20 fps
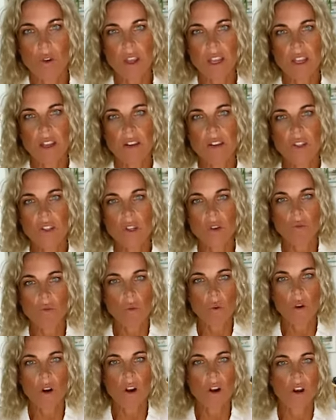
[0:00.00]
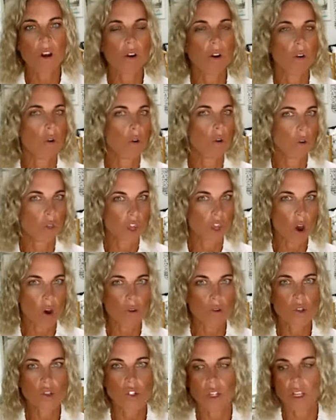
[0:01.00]
into water or the
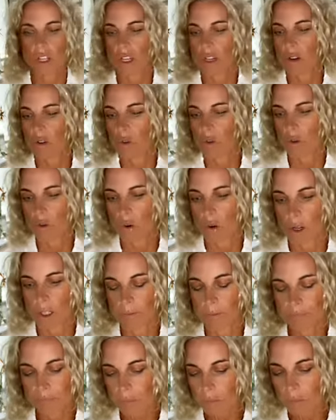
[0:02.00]
ocean, or